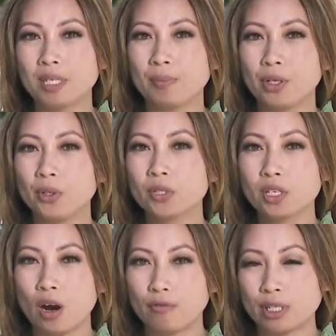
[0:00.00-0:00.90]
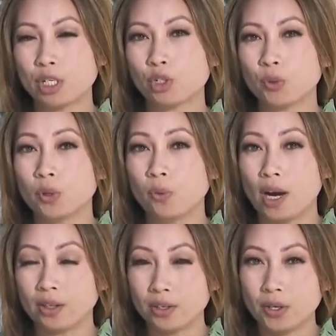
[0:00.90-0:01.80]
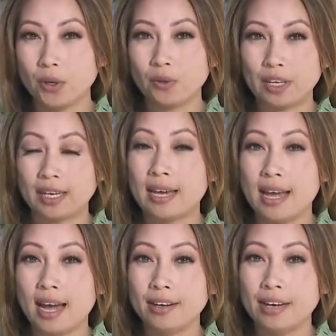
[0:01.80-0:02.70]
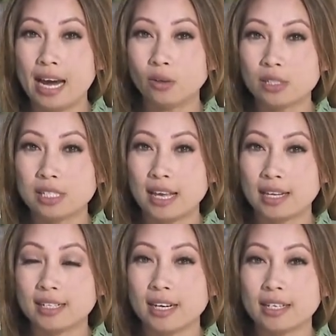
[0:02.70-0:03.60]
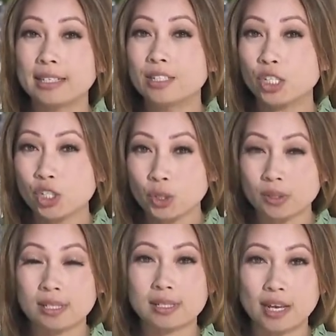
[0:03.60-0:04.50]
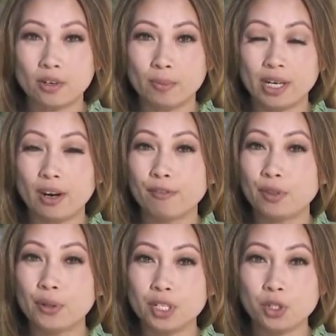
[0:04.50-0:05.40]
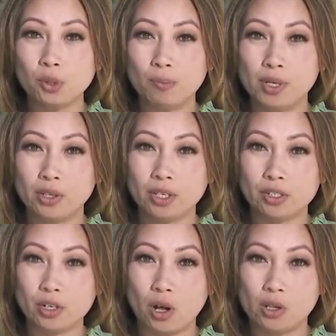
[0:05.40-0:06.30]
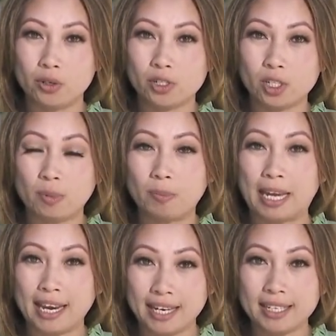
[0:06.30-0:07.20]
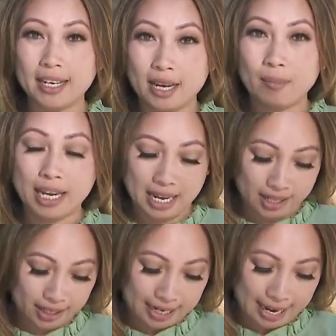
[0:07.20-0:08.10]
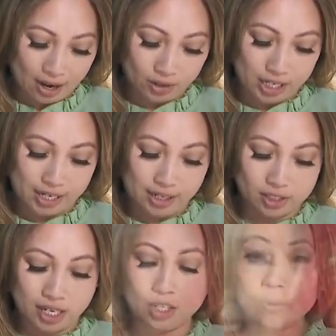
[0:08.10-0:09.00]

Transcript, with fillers: up a news conference a short while ago. They announced that conditional settlement of $32 million to be paid by LA County. Now, 10